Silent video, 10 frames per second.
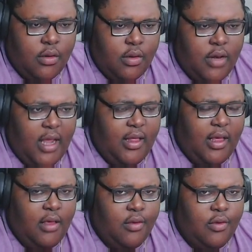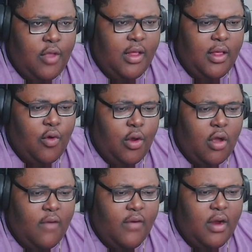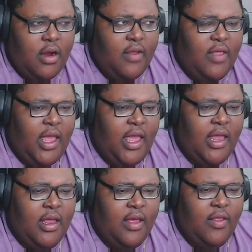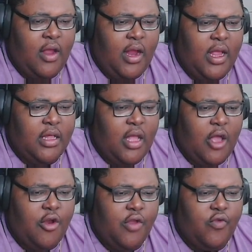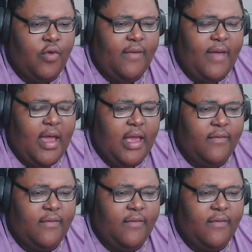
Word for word: daily coin offer. And then there is 125,